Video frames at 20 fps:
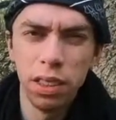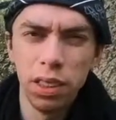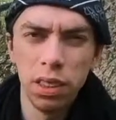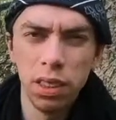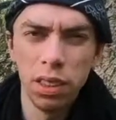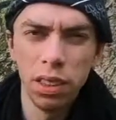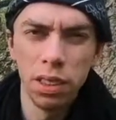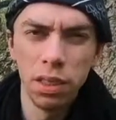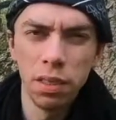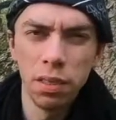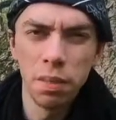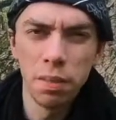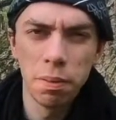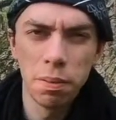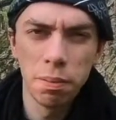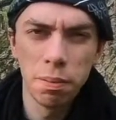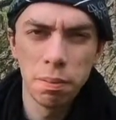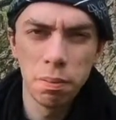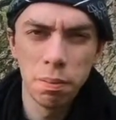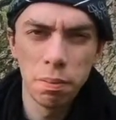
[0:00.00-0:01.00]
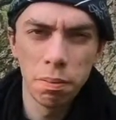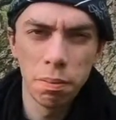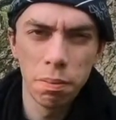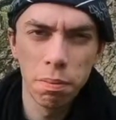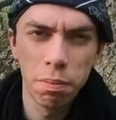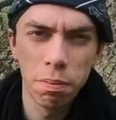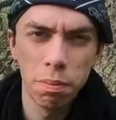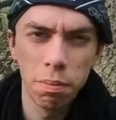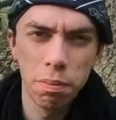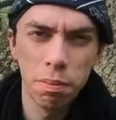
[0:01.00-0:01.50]

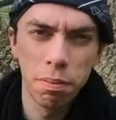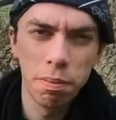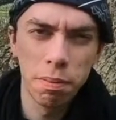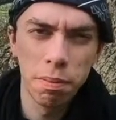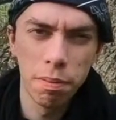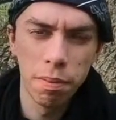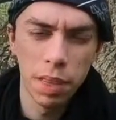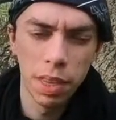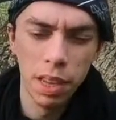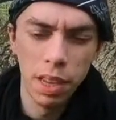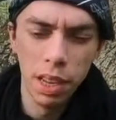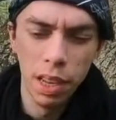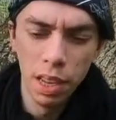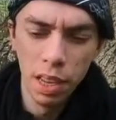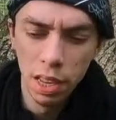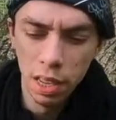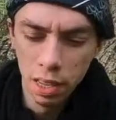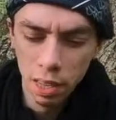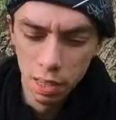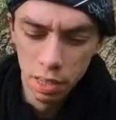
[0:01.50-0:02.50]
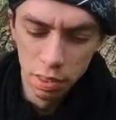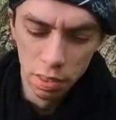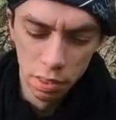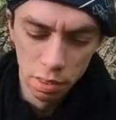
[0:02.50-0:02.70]
No one is speaking in this clip.